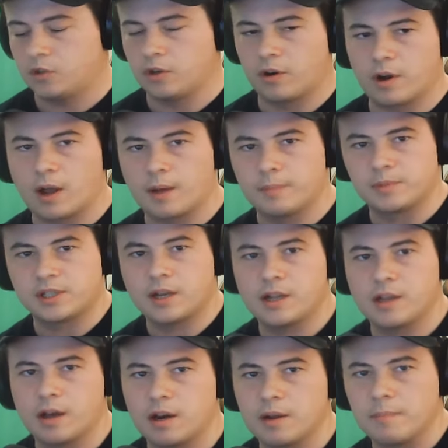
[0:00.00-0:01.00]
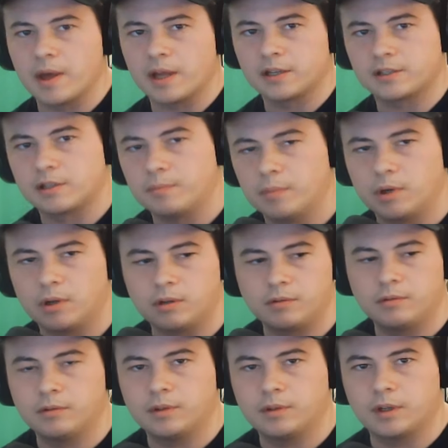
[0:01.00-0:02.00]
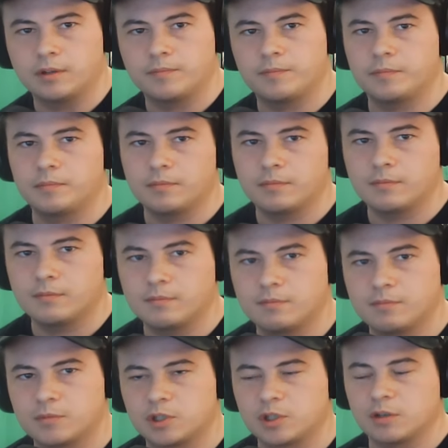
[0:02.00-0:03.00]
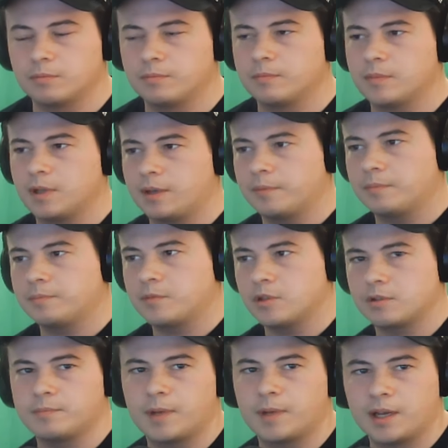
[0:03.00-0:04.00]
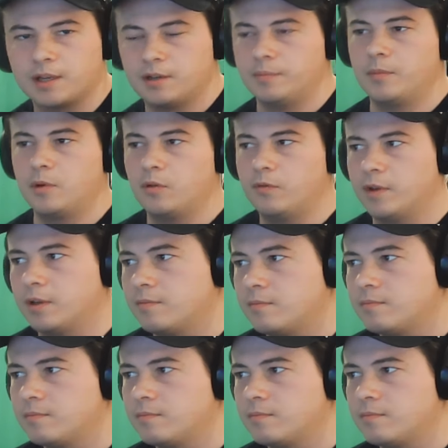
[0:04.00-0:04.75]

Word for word: Sorry, I'm sitting on a medicine ball, so I just I had to move it.